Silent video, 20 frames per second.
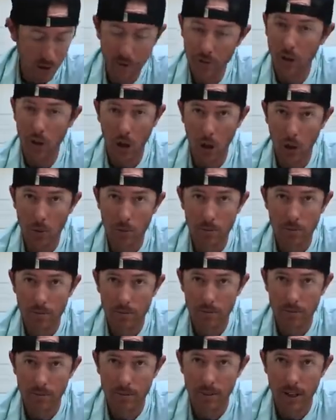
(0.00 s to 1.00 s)
buffalo
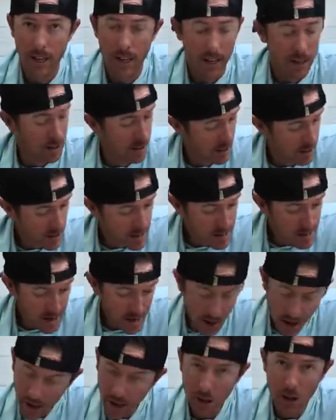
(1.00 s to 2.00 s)

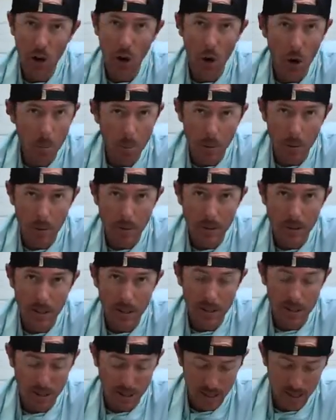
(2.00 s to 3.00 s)
not a carp.
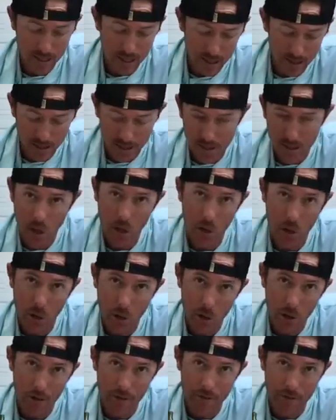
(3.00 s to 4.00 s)
This is in the
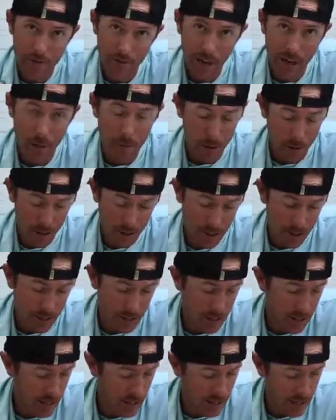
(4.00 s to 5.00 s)
sucker family.
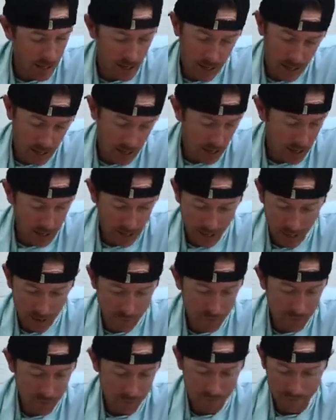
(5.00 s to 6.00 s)
I,
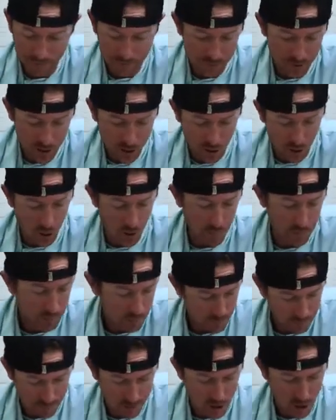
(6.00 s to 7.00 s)
have called
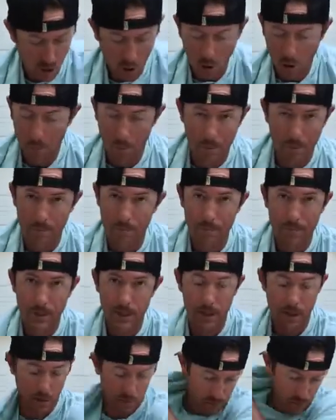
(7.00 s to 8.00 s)
them carp,
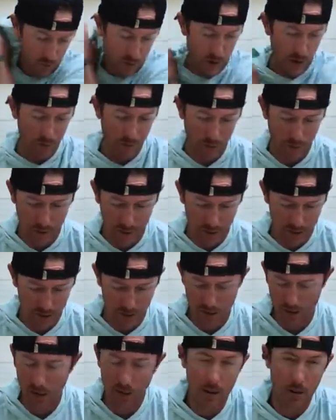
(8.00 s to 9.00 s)
you know, forever. They
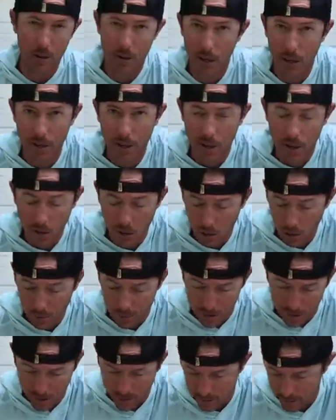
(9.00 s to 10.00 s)
just kind of look like a
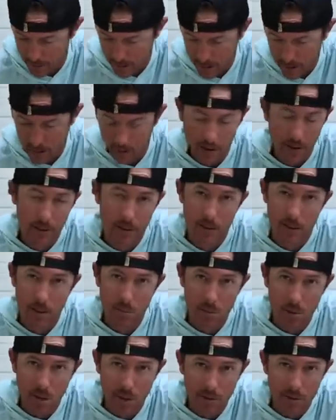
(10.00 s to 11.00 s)
carp. They eat a lot of the
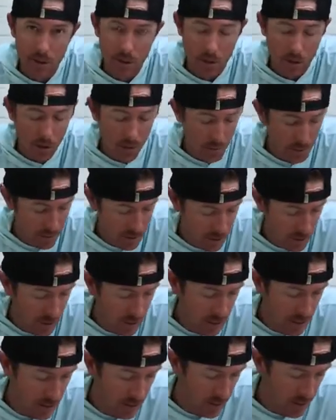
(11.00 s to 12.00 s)
same stuff as a carp, but
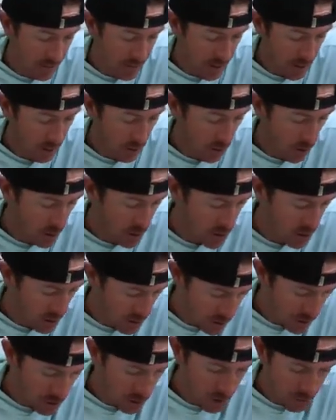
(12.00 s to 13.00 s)
they are a
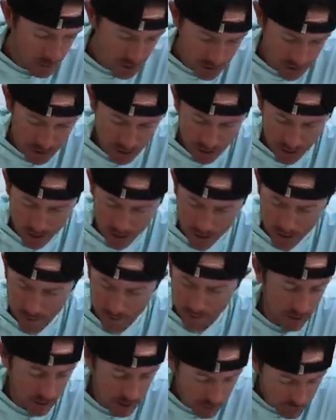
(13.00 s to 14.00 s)
sucker species.
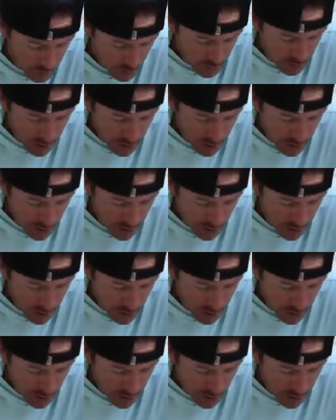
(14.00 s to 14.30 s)
And every